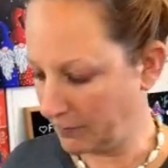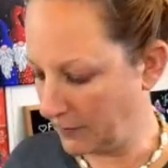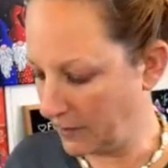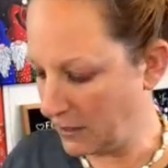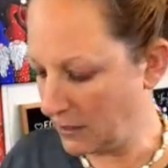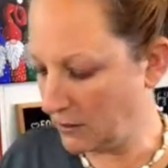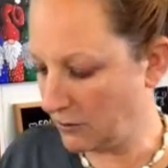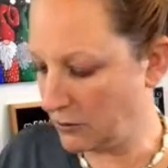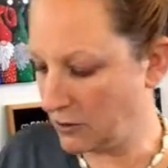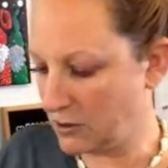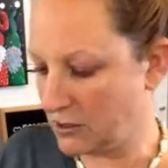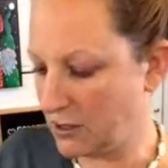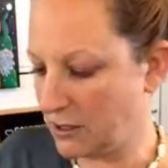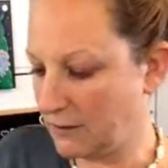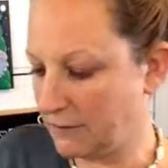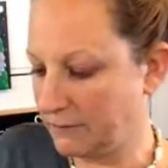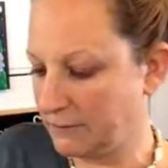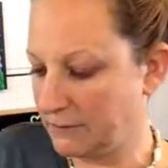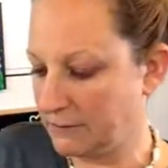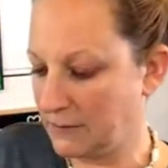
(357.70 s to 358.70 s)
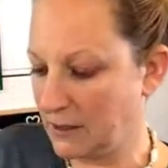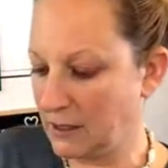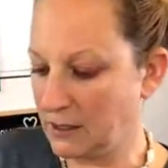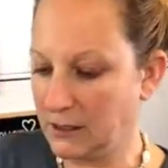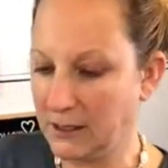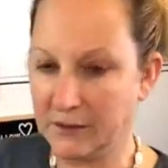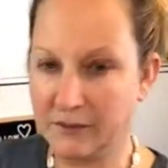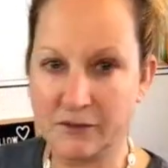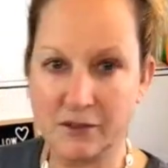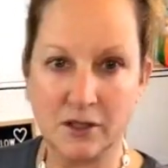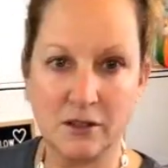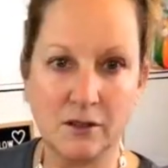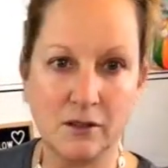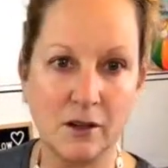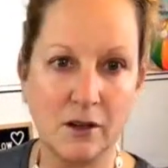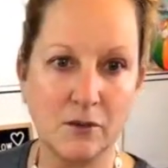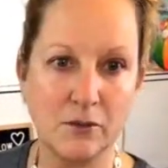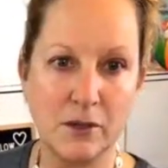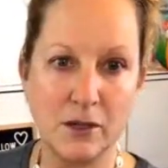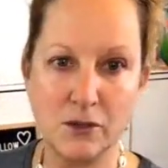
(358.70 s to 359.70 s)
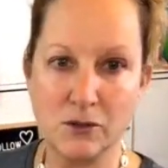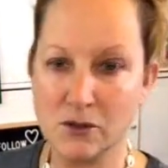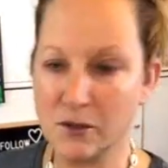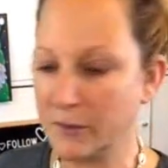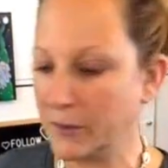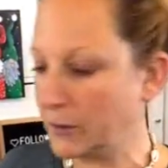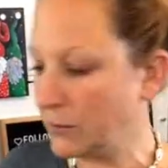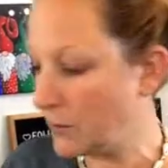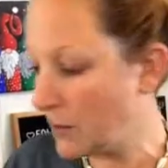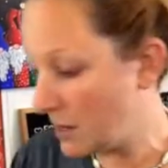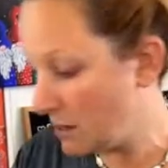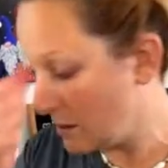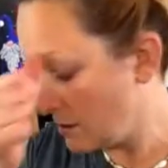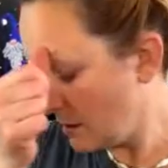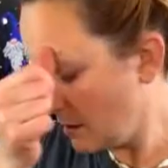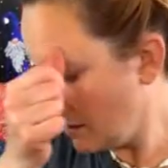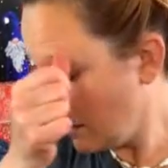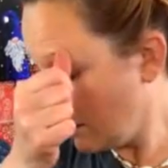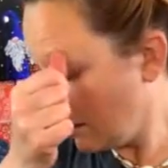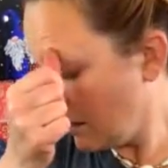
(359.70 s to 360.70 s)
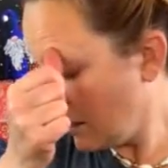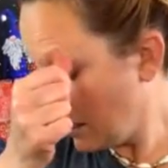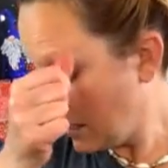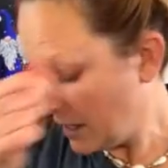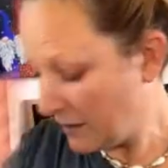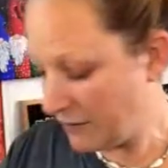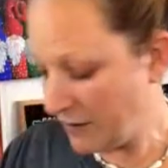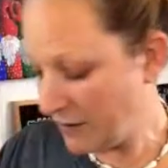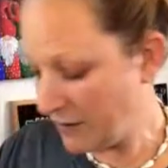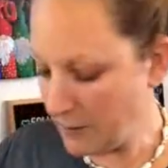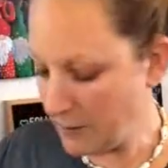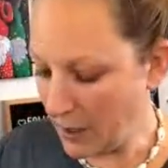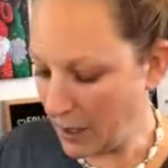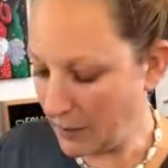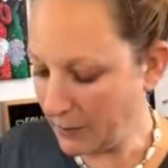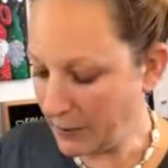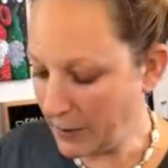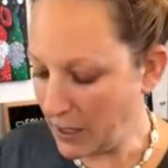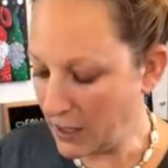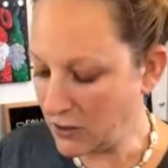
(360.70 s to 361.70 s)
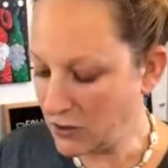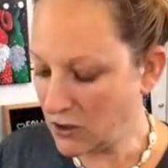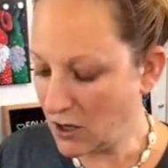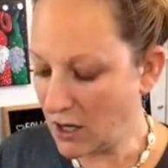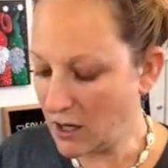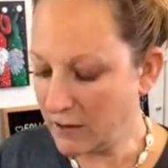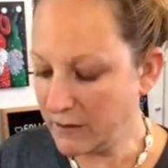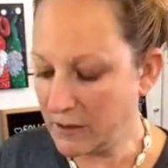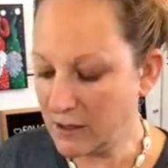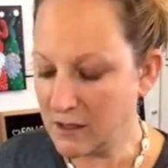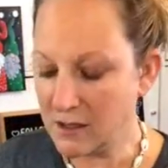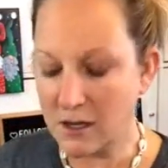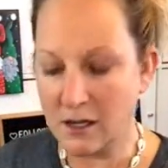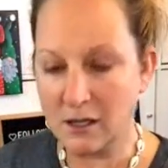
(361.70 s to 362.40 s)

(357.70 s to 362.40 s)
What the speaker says: you know, just a lift and a reusable one, if I Mod Podged all of this and